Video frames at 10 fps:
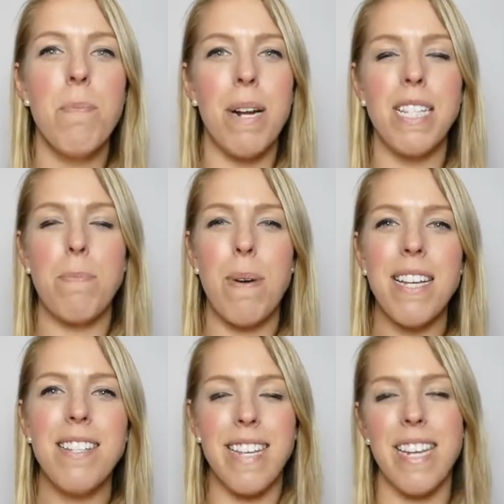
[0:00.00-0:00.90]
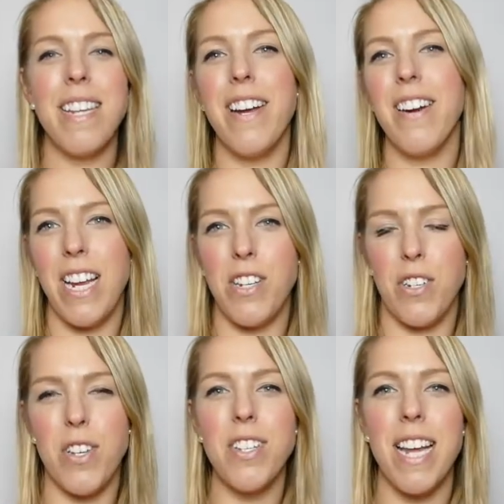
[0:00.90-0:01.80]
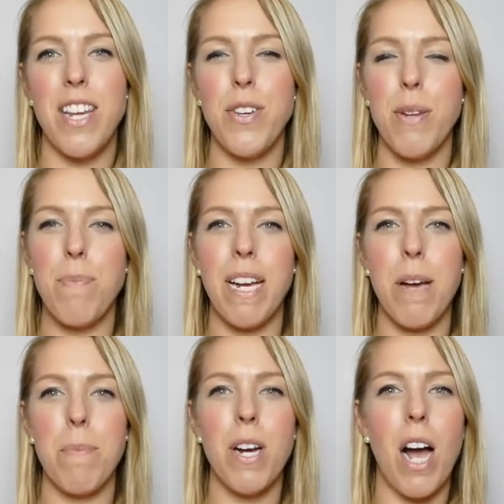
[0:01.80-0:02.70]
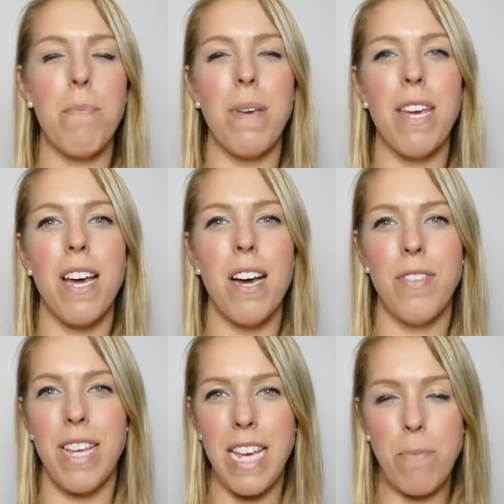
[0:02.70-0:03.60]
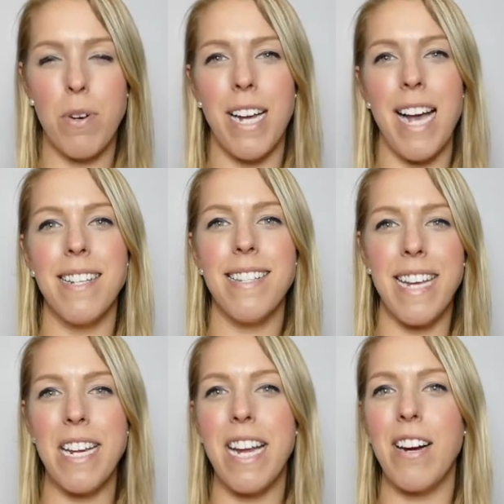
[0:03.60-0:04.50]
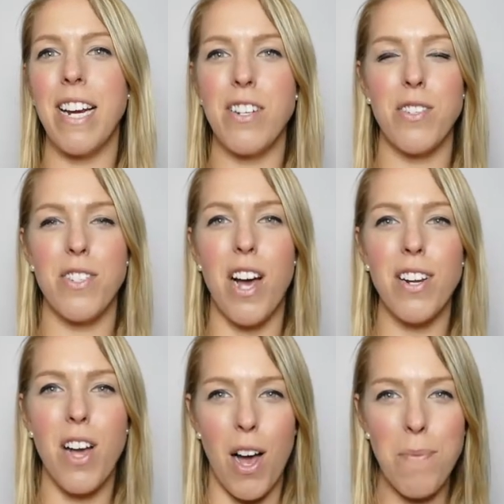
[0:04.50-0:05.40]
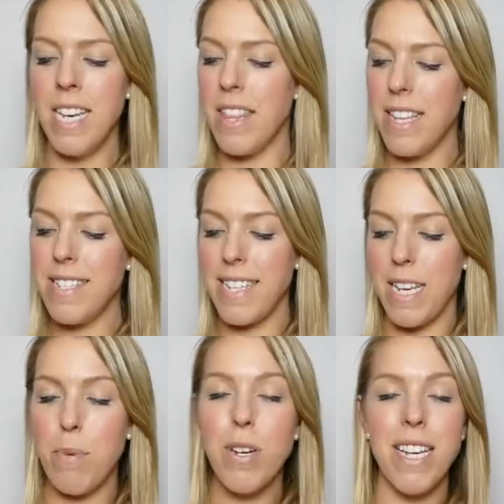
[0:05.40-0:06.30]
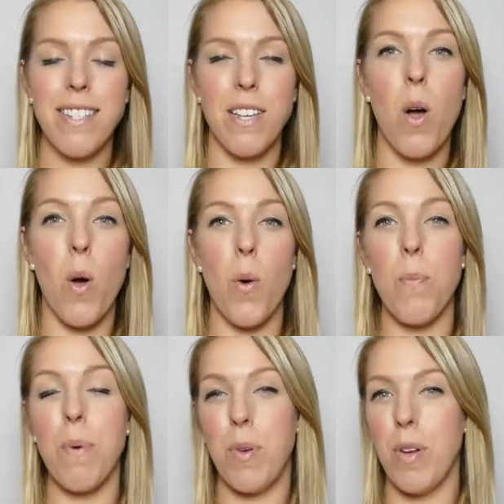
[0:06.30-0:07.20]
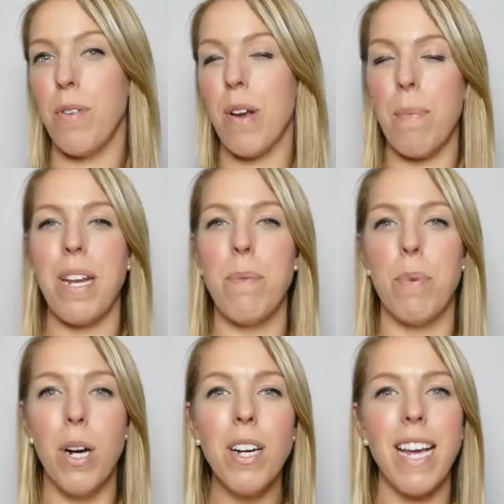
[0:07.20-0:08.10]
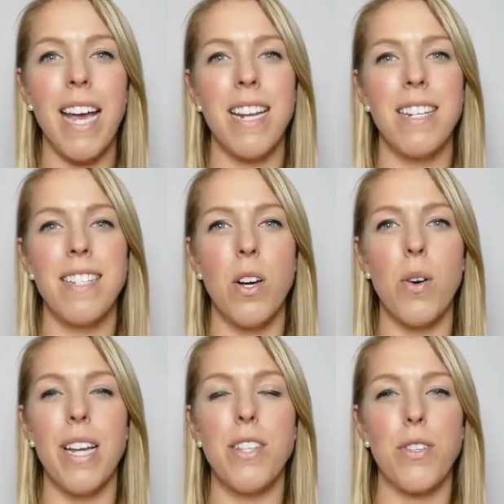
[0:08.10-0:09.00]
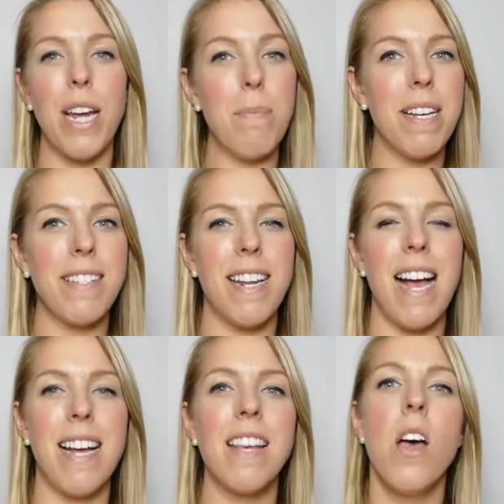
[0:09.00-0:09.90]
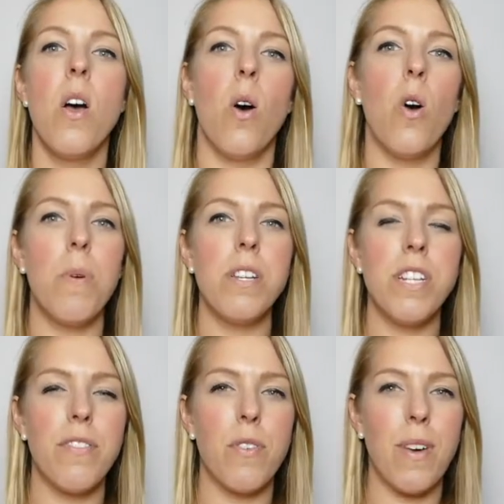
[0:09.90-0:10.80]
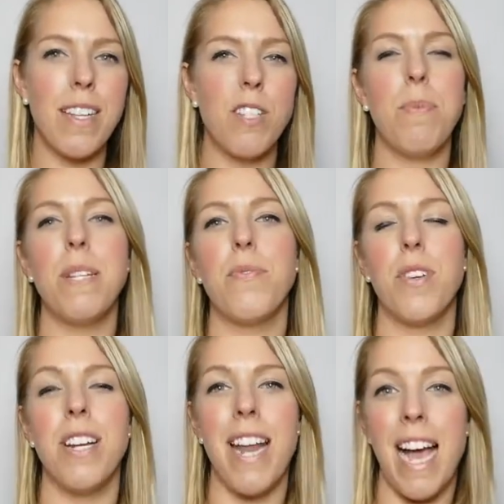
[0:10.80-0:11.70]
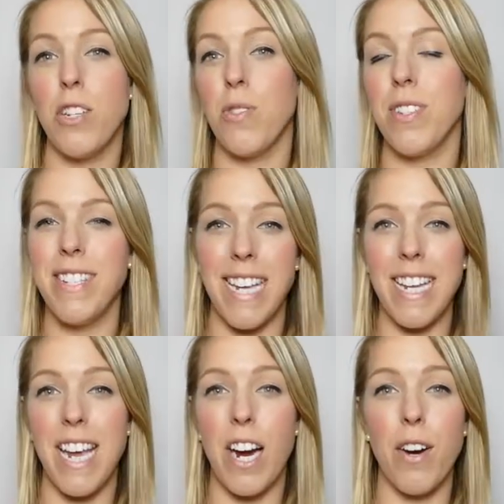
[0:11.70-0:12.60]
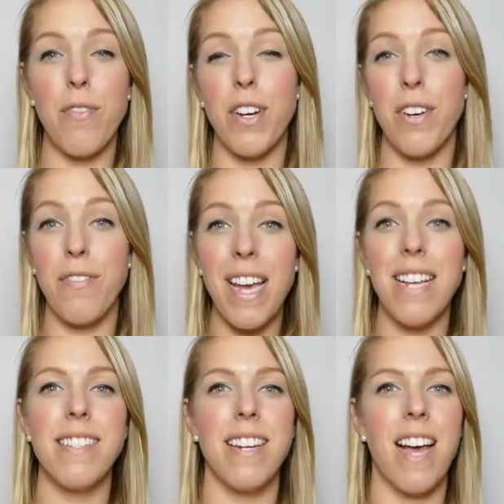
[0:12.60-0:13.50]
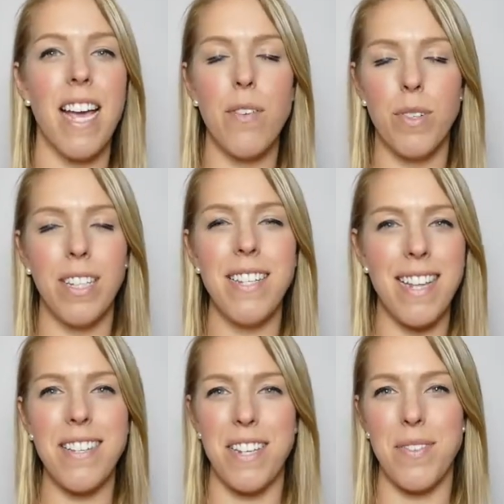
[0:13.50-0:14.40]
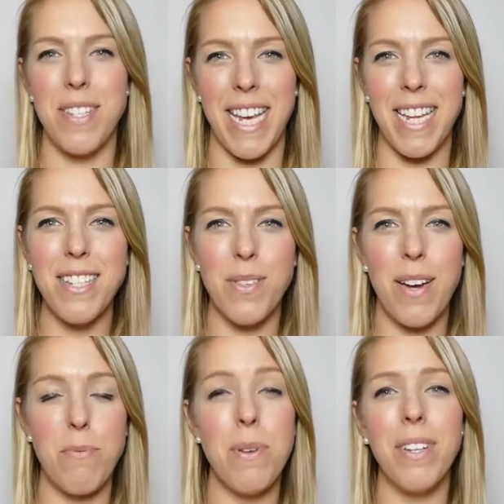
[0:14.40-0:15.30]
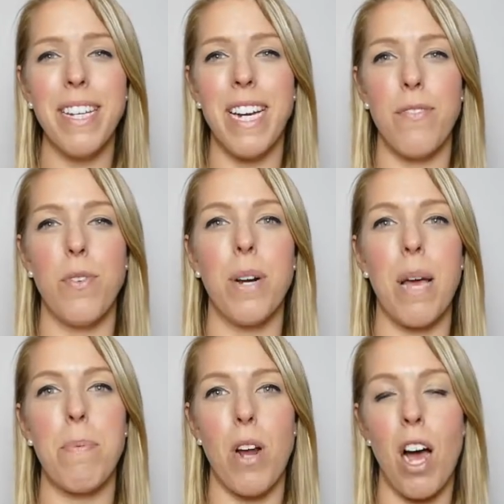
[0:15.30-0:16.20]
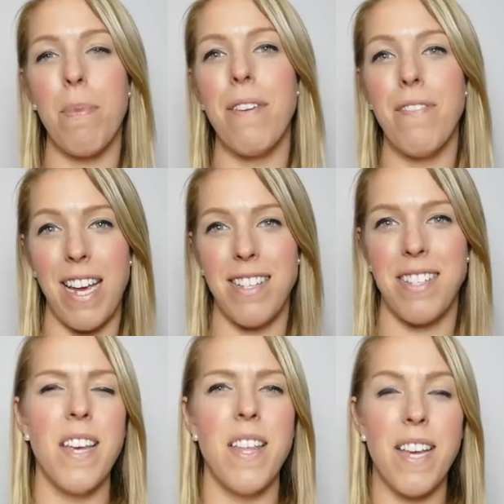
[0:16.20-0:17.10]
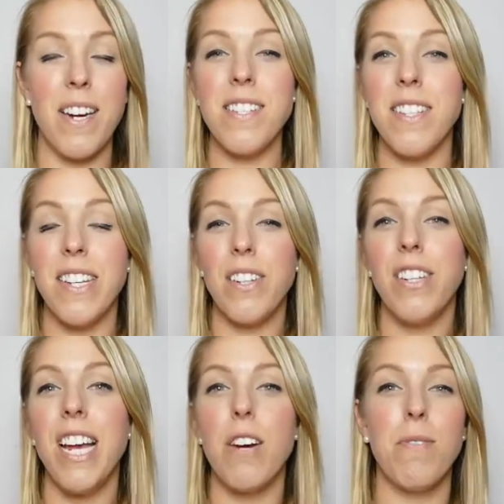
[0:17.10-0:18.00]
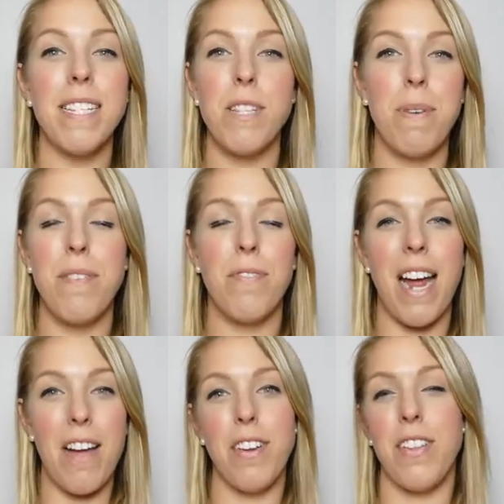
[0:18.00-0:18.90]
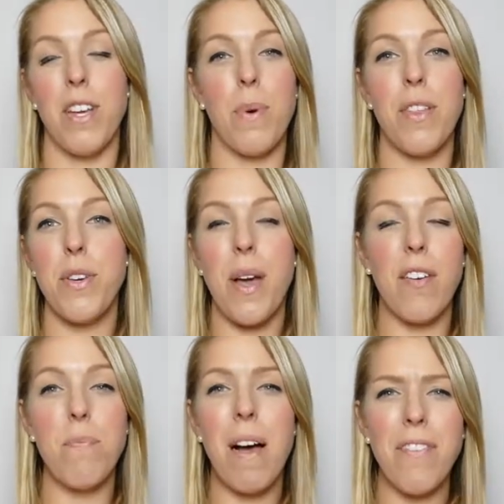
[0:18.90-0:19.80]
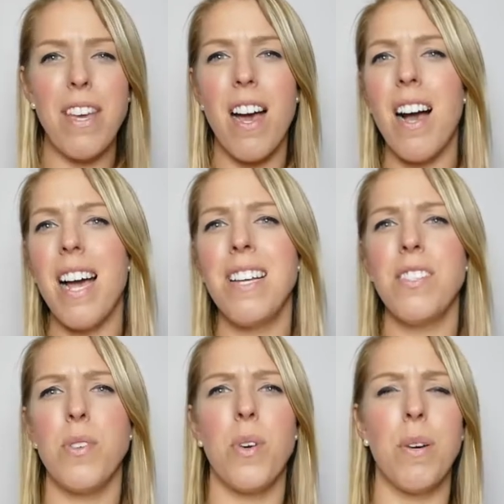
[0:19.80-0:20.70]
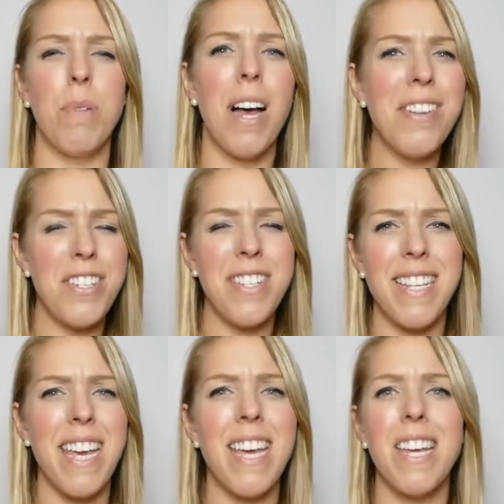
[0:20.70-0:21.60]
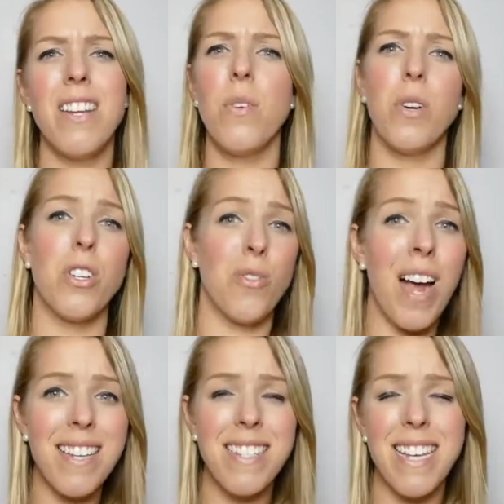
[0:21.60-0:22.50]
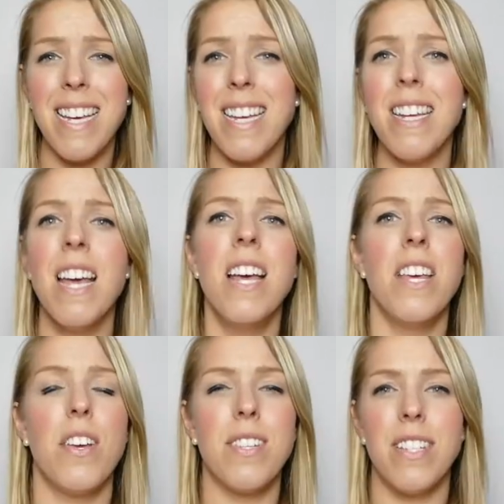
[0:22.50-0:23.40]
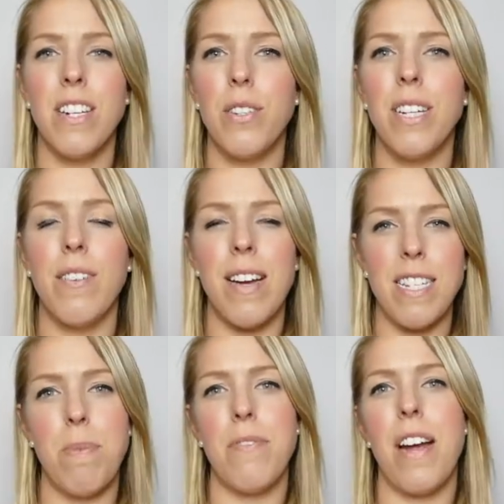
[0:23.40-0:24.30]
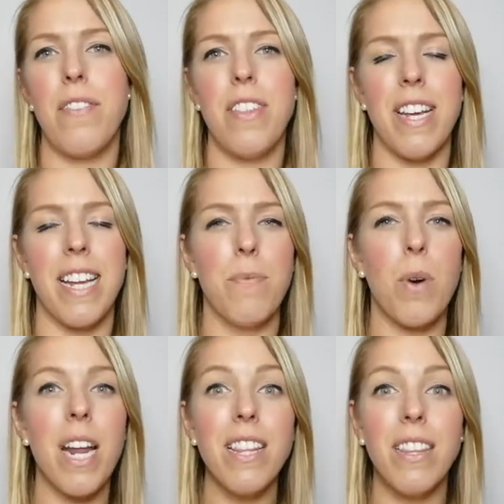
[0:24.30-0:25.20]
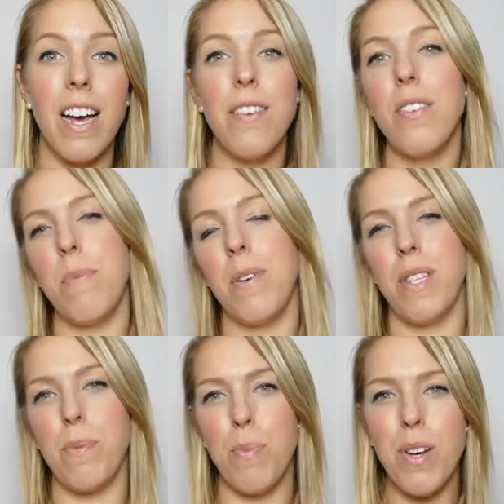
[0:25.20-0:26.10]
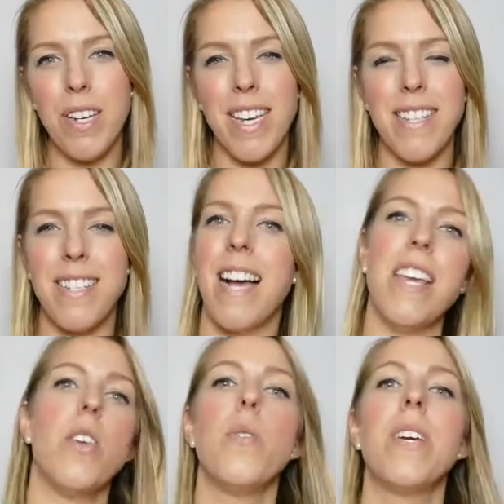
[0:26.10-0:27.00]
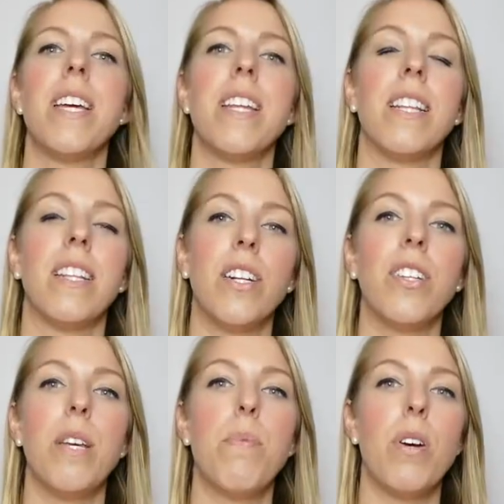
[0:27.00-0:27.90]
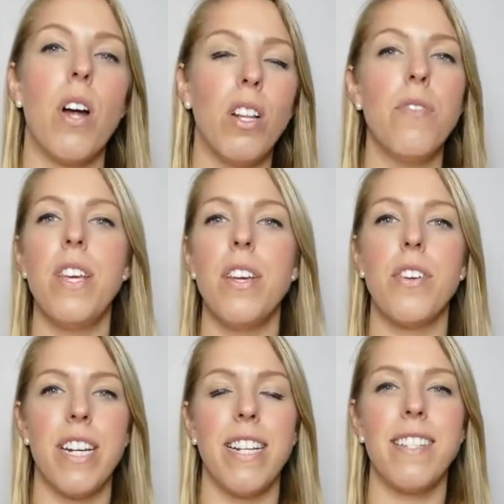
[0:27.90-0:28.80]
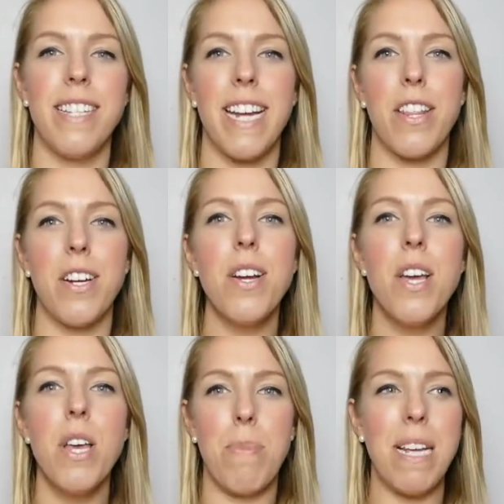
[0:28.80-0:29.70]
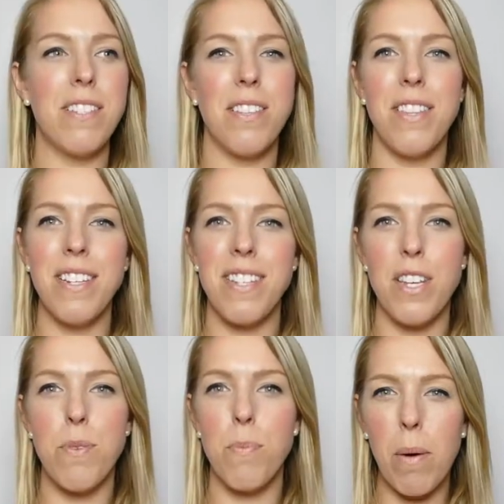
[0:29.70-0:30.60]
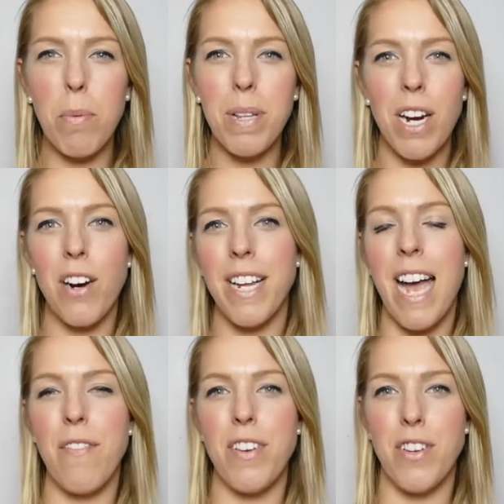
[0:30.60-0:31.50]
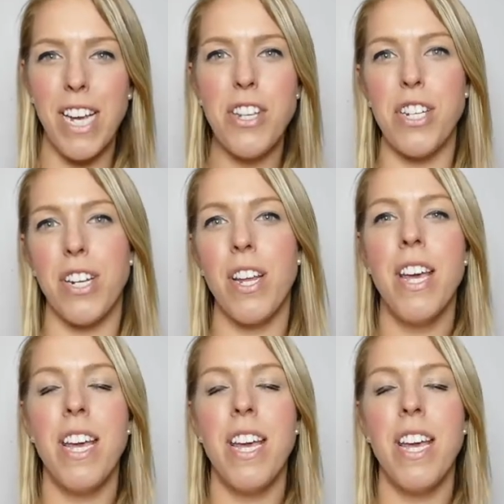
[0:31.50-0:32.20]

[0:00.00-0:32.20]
But it's by Skincare Angels, and you can pick up a copy of the ebook at skincareangels.com. This ebook is a home beauty remedy book, and so it's great because it has a whole bunch of different recipes for natural skincare for your face. And I have really sensitive skin, so I have to be really careful what I put on my face. There is literally a recipe for everything, whether you have puffy eyes or blotchy skin or dry skin. There's literally a recipe for everything. And what I love about this book is that you can literally put all of the ingredients together based on things that you probably already have in your kitchen.